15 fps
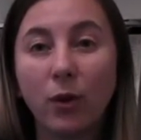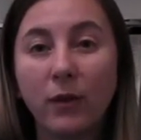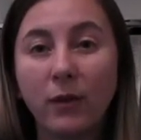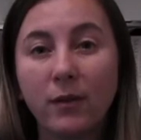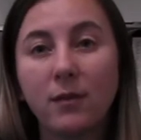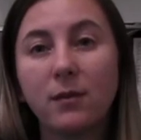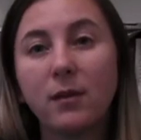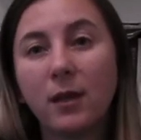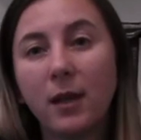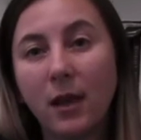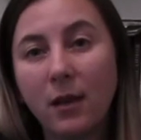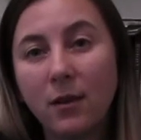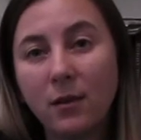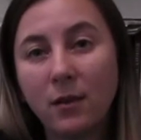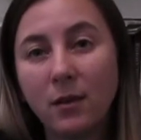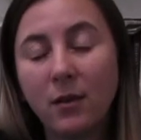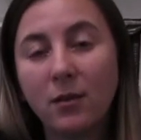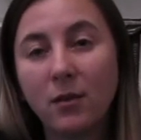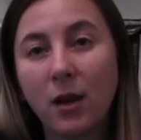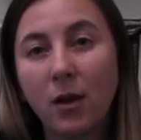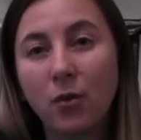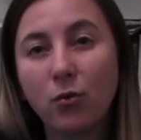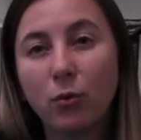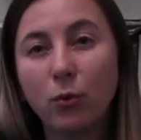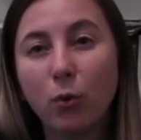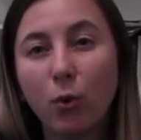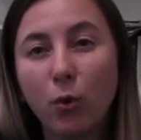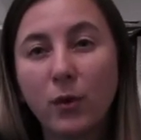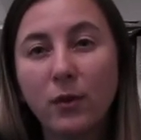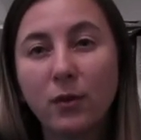And this is the case in international
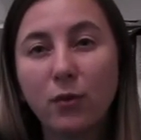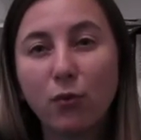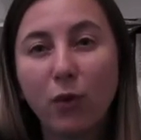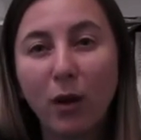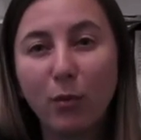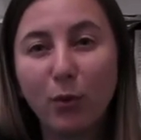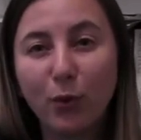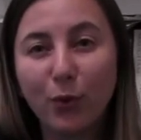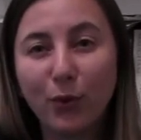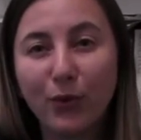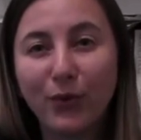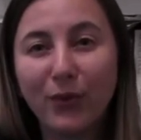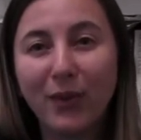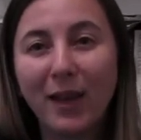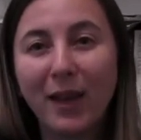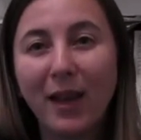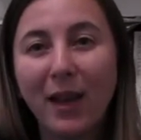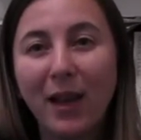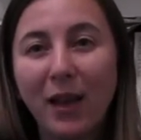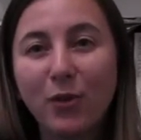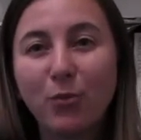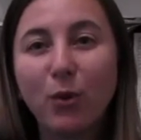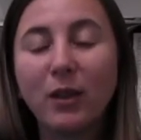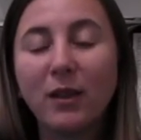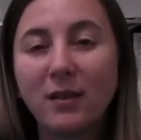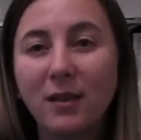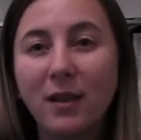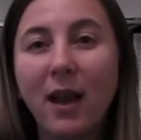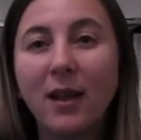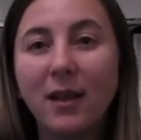courts and tribunals, as well as
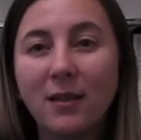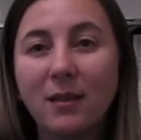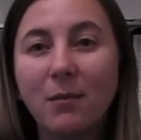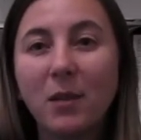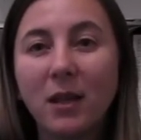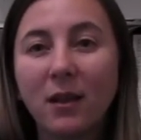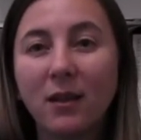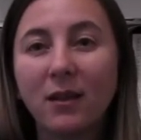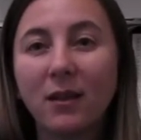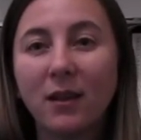in academia.